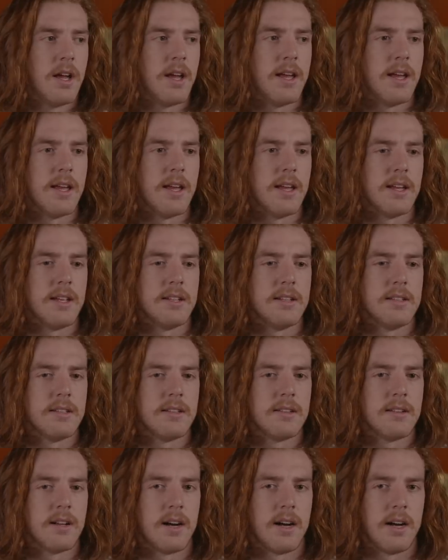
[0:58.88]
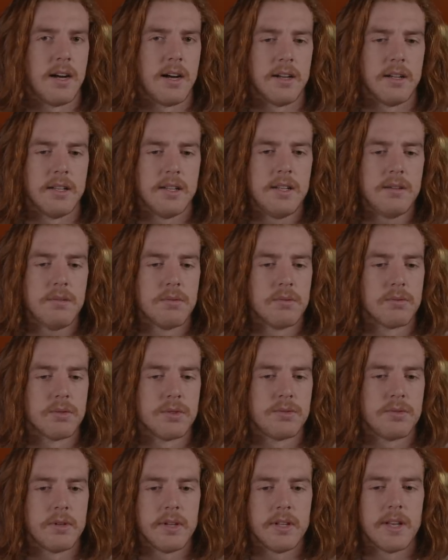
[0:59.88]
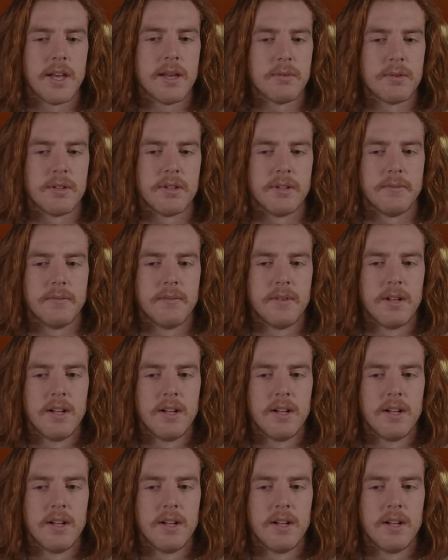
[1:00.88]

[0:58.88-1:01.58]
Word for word: and uh, he was really able to